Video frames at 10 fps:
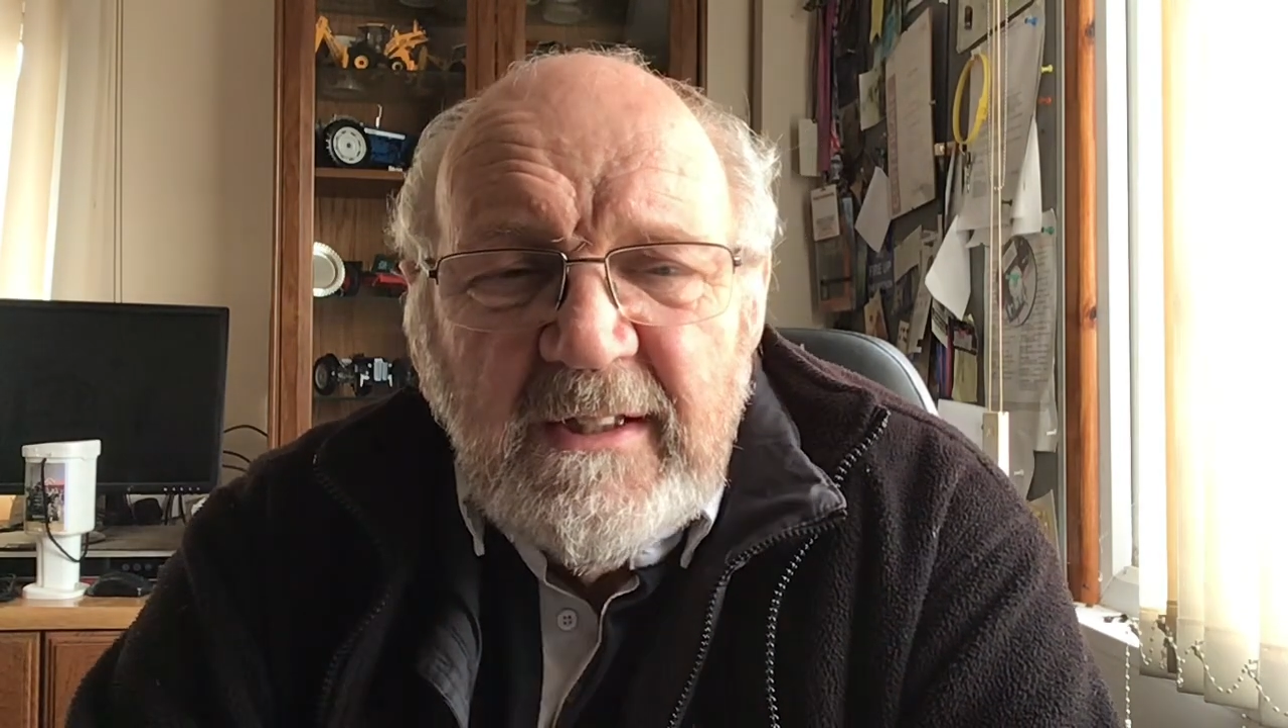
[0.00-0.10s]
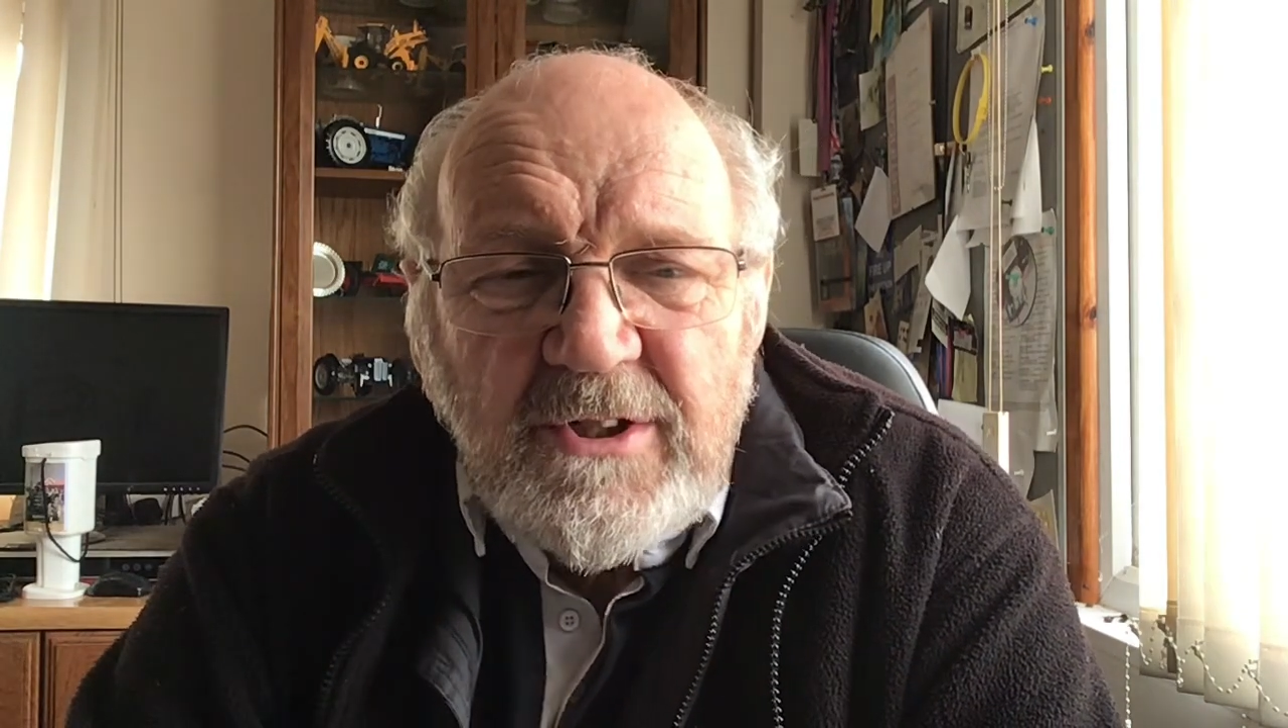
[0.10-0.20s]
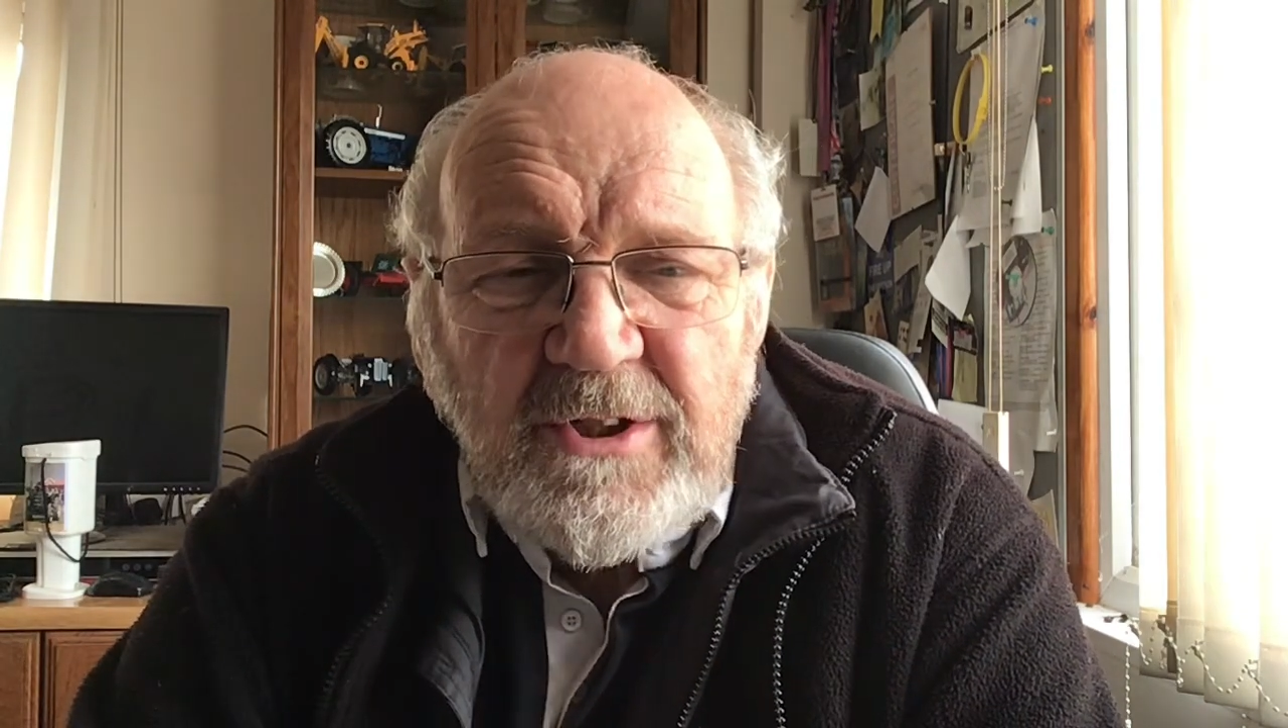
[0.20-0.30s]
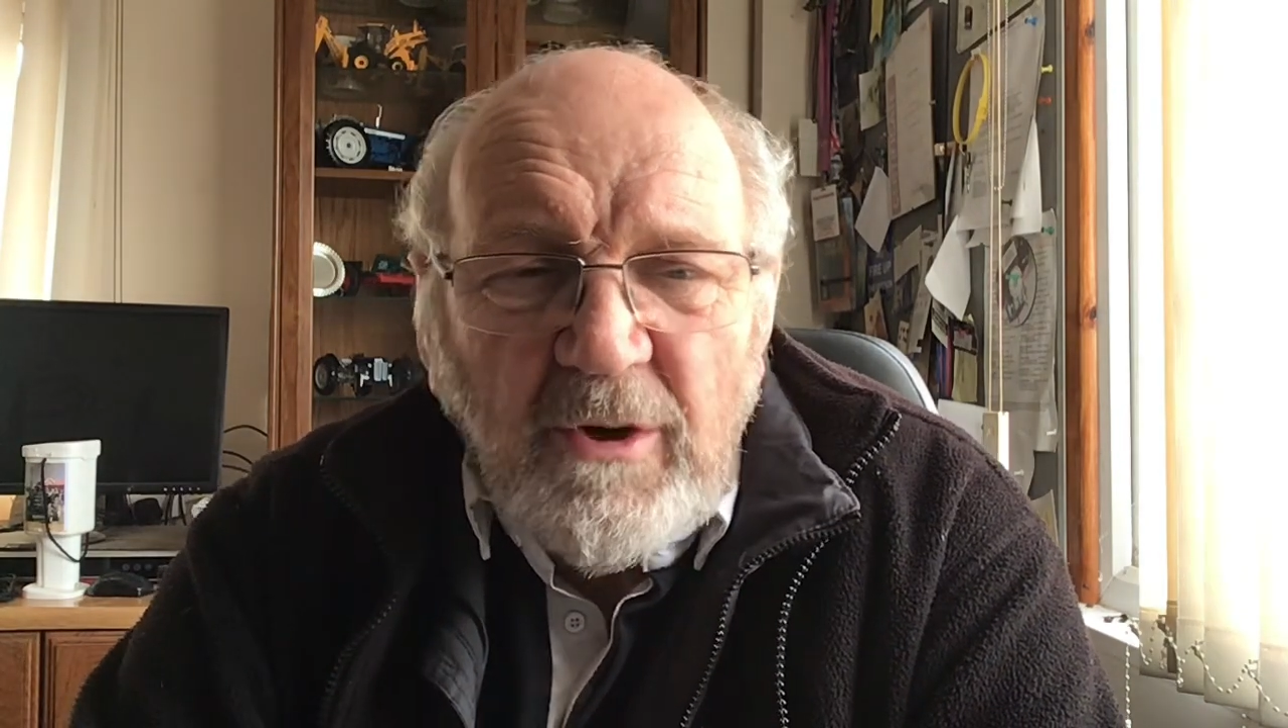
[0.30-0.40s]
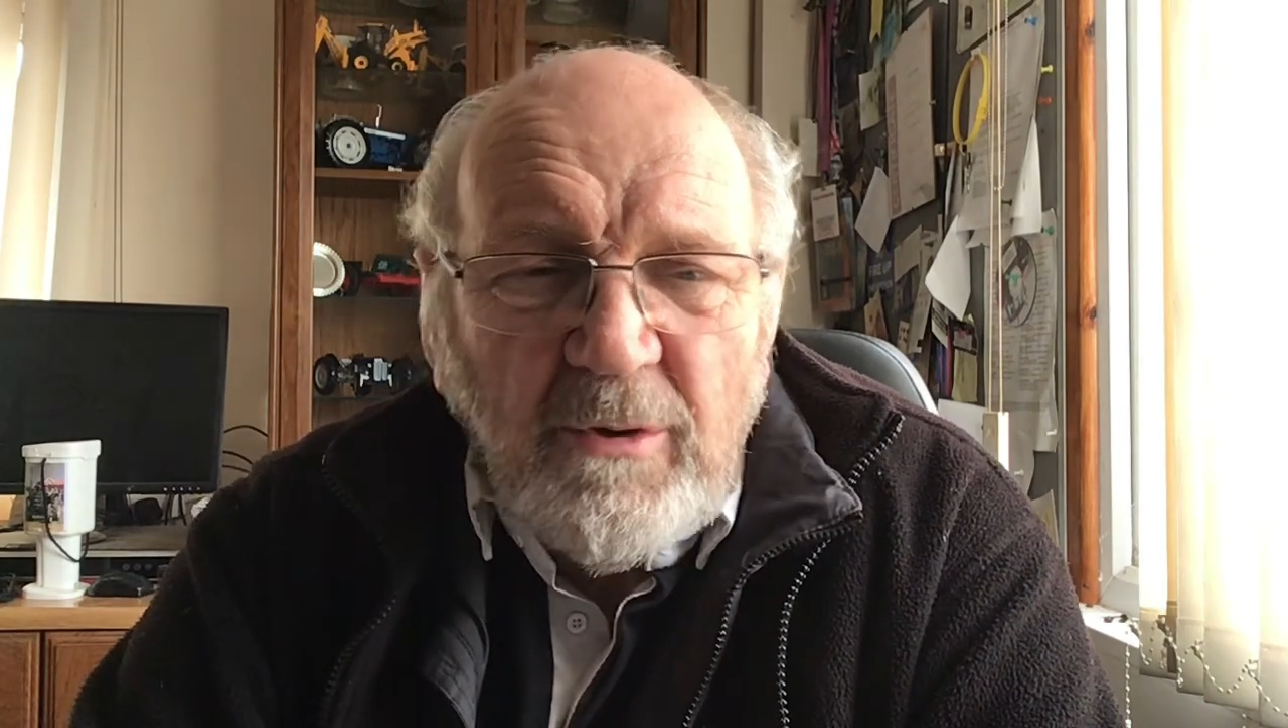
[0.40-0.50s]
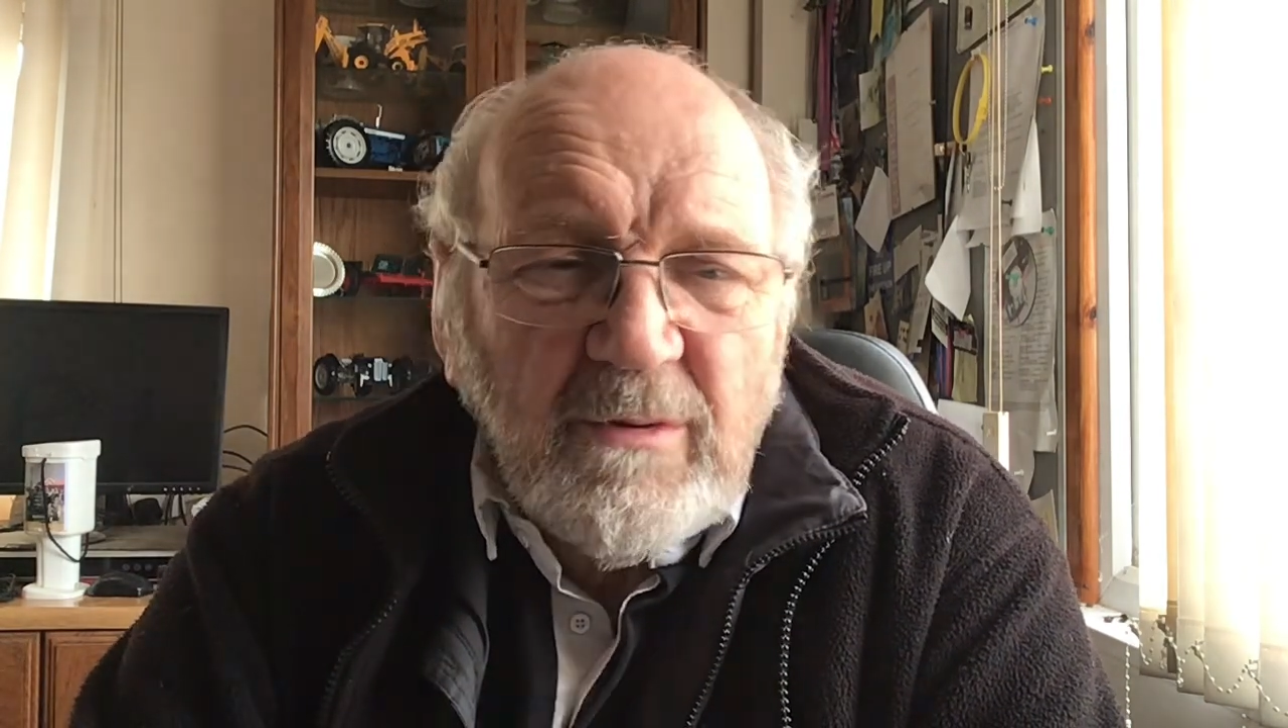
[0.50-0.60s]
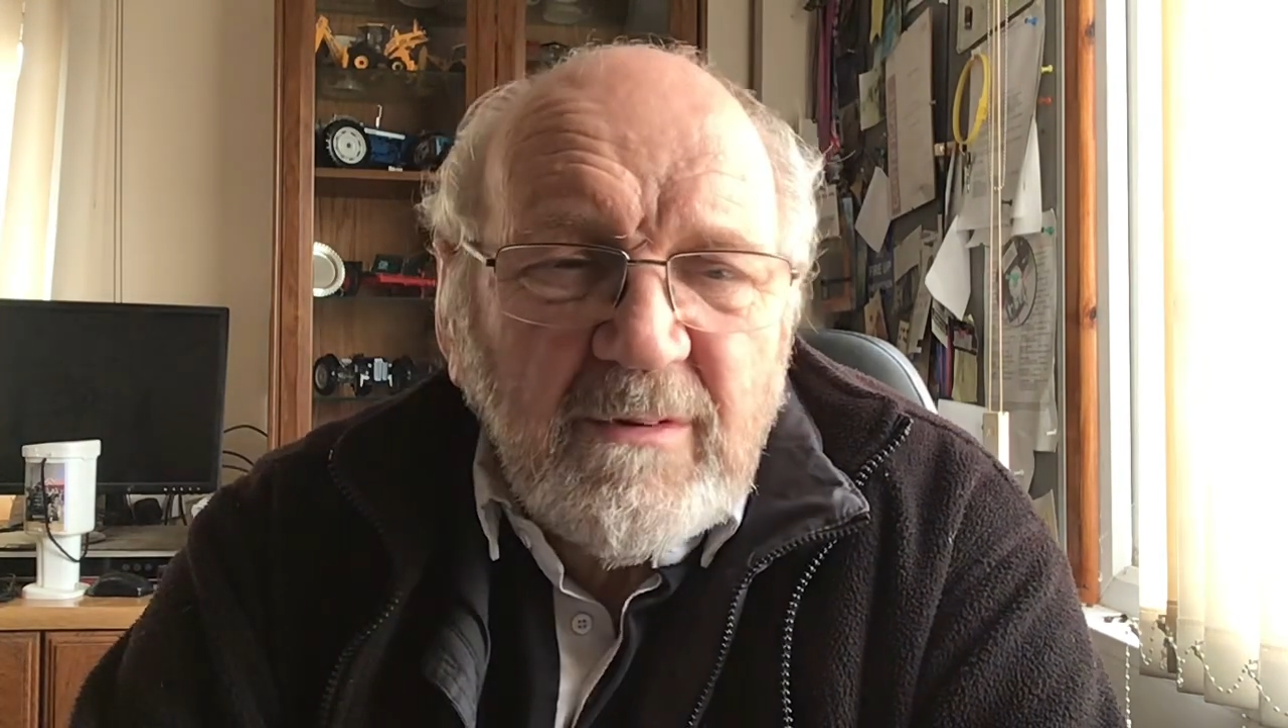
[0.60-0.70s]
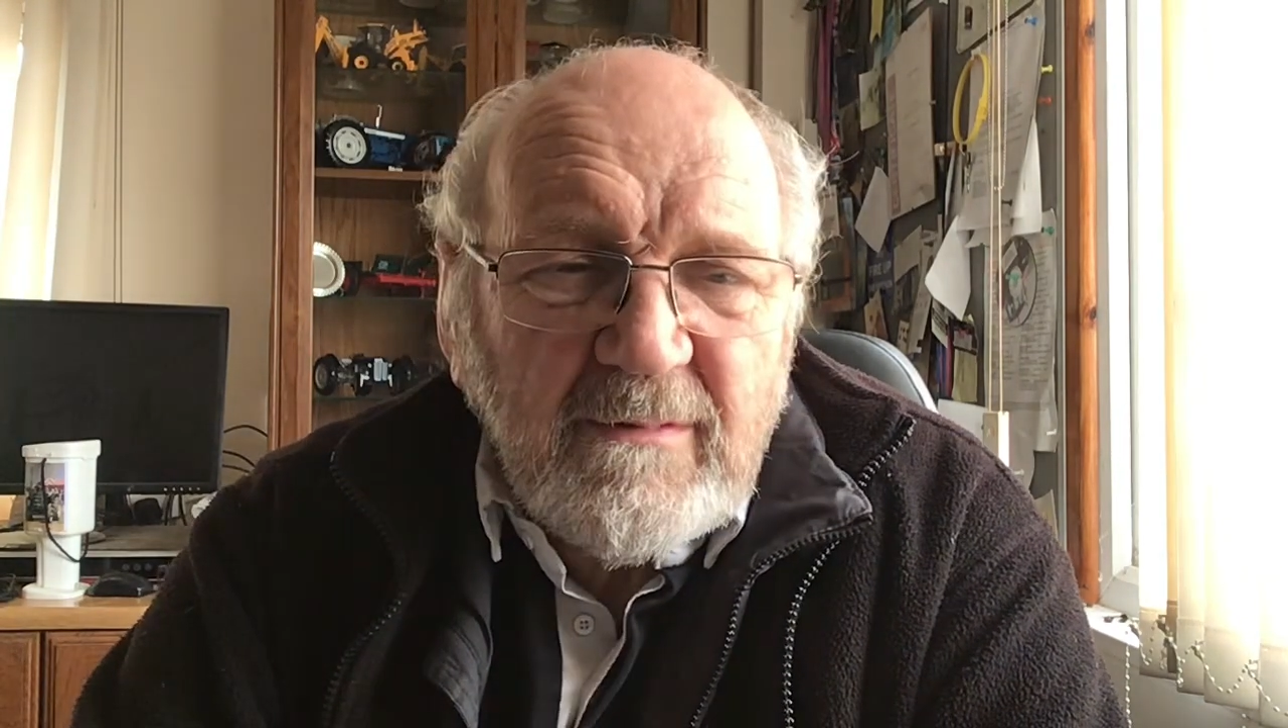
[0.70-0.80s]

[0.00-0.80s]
So